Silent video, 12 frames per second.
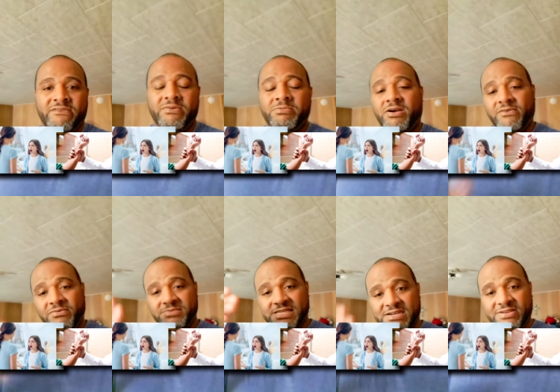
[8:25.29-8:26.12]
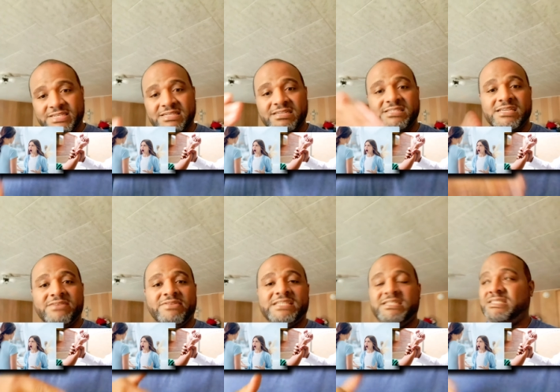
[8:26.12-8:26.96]
from going from generation to
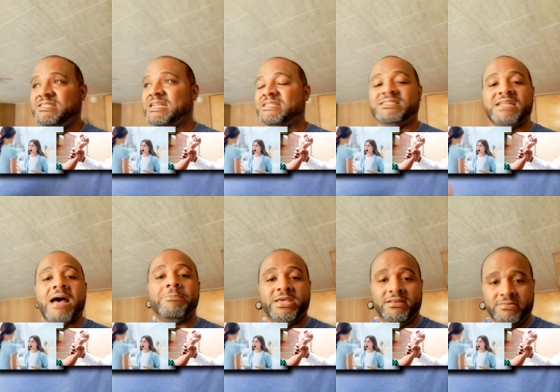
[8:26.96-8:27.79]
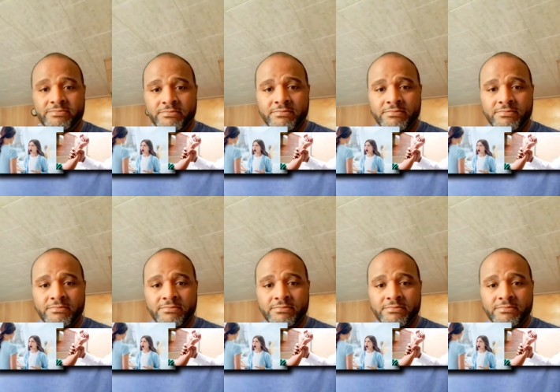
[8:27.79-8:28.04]
generation. He's trying to stop it.